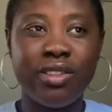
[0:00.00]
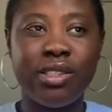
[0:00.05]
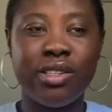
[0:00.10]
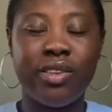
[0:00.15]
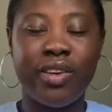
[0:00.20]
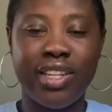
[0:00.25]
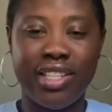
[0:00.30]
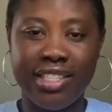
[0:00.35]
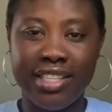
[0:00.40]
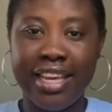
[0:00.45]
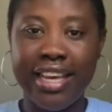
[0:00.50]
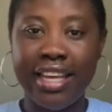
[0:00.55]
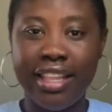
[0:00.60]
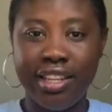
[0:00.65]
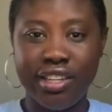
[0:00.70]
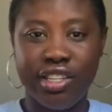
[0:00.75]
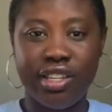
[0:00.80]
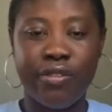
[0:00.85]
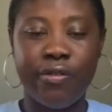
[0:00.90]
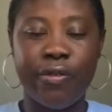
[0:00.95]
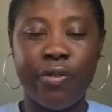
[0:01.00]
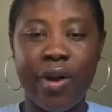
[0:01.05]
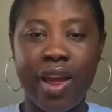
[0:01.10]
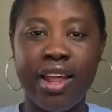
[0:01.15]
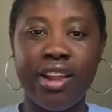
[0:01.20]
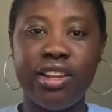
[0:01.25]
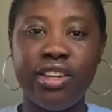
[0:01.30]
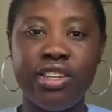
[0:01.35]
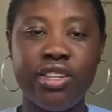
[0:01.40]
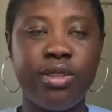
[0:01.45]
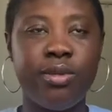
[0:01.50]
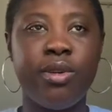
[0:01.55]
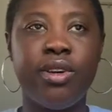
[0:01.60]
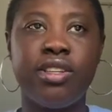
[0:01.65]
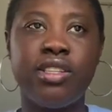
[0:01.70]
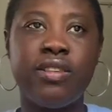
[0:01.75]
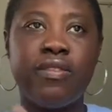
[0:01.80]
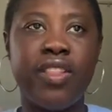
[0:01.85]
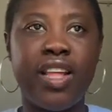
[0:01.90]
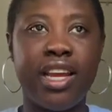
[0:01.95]
so it's English and French
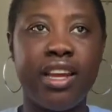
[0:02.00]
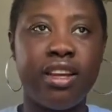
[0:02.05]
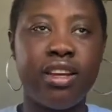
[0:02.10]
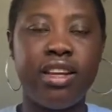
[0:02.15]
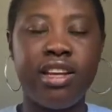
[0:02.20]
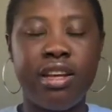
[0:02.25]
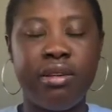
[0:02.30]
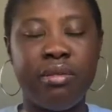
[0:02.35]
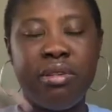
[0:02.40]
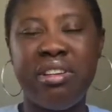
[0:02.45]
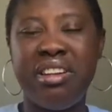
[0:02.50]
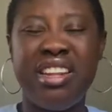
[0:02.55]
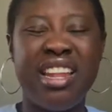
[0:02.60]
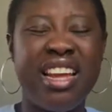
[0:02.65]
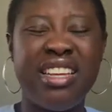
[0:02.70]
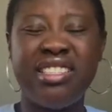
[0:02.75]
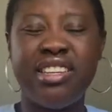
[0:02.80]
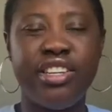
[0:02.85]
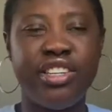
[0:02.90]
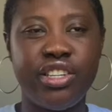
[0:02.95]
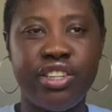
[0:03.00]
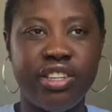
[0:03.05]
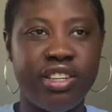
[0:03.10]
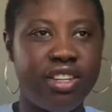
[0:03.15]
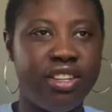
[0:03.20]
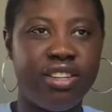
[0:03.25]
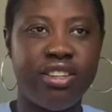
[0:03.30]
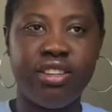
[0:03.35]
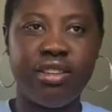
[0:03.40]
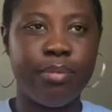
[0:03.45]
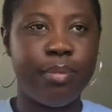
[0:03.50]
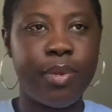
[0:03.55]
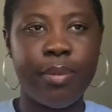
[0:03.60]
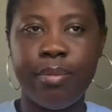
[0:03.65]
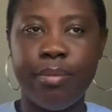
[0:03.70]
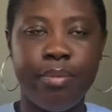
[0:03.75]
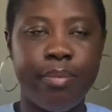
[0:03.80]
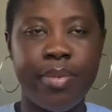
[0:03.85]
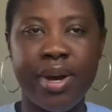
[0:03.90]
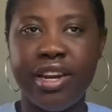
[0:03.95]
because of like colonization,
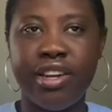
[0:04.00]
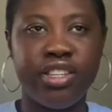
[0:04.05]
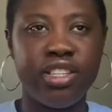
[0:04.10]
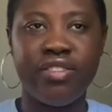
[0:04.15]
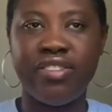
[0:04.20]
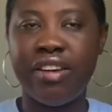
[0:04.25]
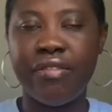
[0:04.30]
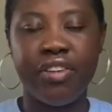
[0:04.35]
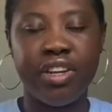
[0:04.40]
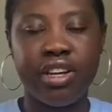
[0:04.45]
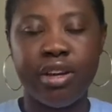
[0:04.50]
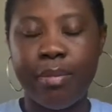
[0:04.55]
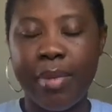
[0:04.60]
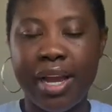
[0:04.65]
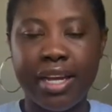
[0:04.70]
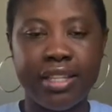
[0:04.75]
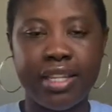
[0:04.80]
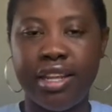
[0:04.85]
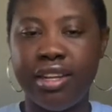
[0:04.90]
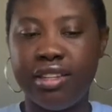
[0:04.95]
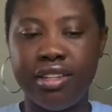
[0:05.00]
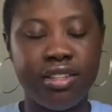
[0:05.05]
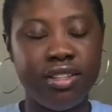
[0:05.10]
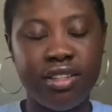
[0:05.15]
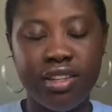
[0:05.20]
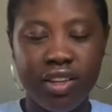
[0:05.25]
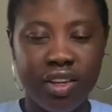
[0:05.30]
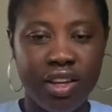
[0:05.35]
partition of Africa back then.